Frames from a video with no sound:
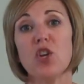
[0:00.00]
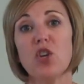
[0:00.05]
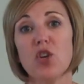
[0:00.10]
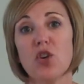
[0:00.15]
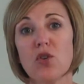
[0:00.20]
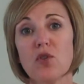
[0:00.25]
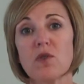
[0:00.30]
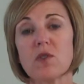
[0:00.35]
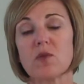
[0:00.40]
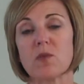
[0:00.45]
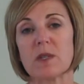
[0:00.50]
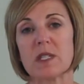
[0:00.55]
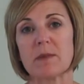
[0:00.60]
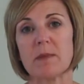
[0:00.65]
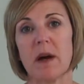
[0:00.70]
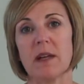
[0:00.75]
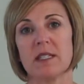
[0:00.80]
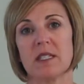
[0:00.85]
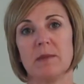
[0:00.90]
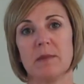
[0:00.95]
huge
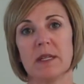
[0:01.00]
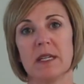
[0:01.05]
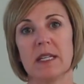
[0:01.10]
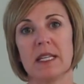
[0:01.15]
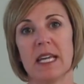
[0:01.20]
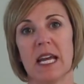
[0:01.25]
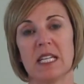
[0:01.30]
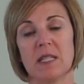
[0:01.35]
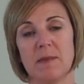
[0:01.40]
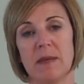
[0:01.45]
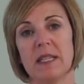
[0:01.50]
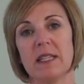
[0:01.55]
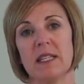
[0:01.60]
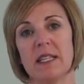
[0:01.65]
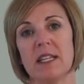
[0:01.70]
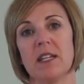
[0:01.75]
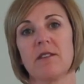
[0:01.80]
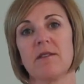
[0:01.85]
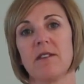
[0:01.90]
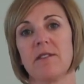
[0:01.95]
responsibility as being the
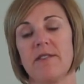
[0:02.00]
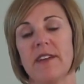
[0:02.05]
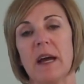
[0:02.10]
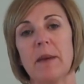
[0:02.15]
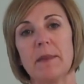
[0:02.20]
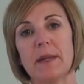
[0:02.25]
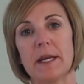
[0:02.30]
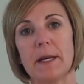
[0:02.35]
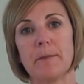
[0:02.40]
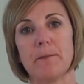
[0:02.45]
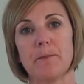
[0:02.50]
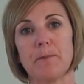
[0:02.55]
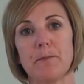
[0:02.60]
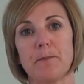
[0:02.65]
leader of the family.